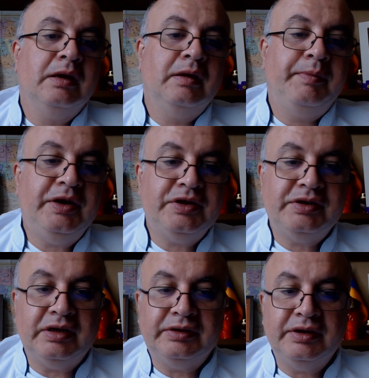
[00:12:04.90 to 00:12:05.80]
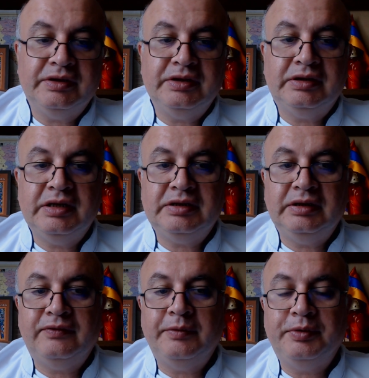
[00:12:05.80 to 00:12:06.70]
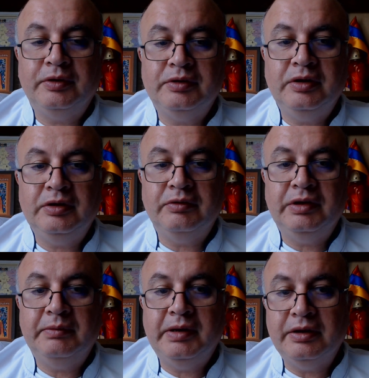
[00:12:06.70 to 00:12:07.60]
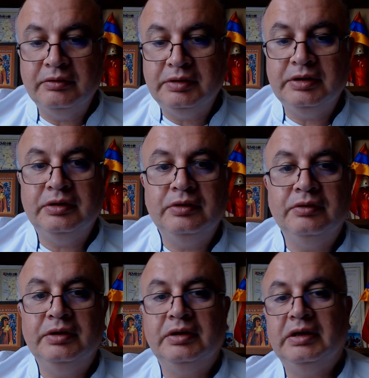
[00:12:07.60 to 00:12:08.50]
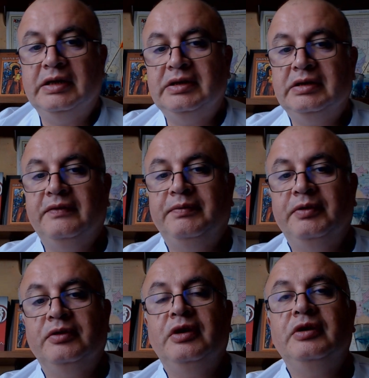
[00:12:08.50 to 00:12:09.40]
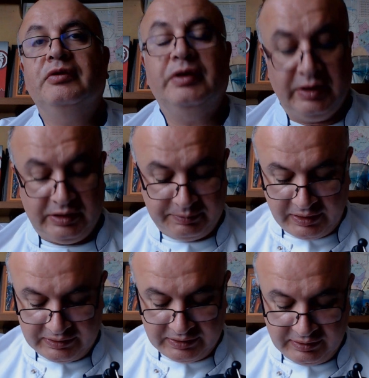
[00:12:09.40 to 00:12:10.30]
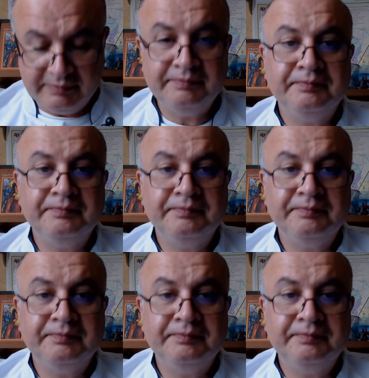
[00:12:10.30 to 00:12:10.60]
Patients are tested for proteinuria by routine urinalysis. If proteinuria is present,